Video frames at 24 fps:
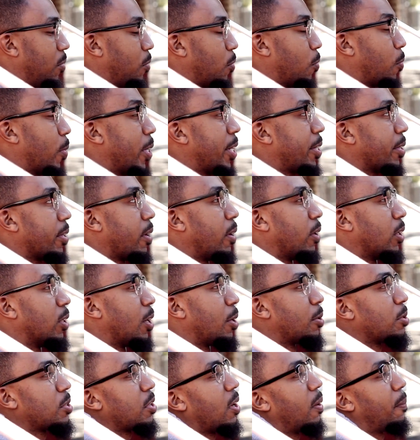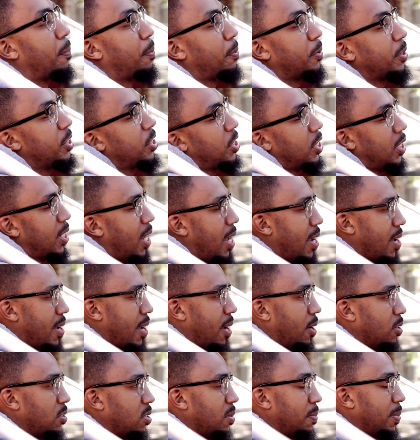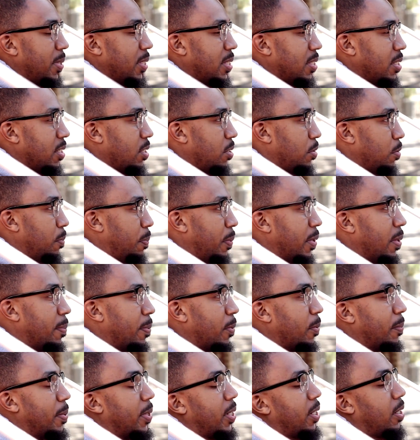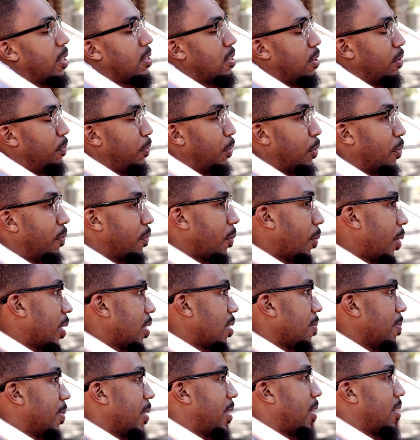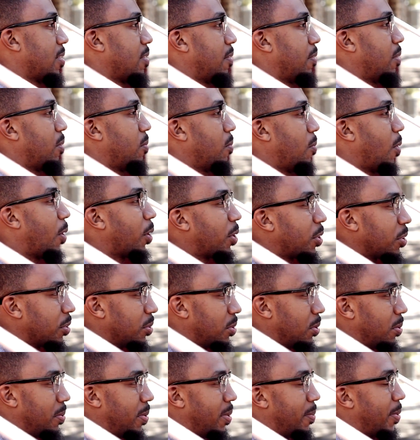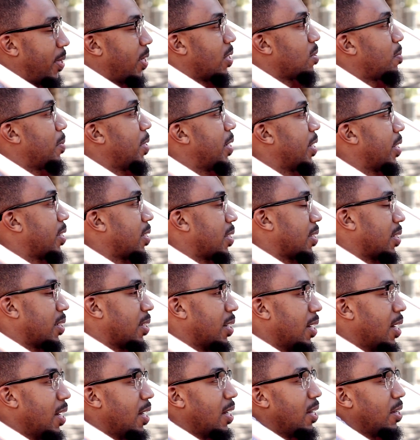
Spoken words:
we could learn to appreciate LGBTQ people because of your voice and because of the work you're doing, because we get to,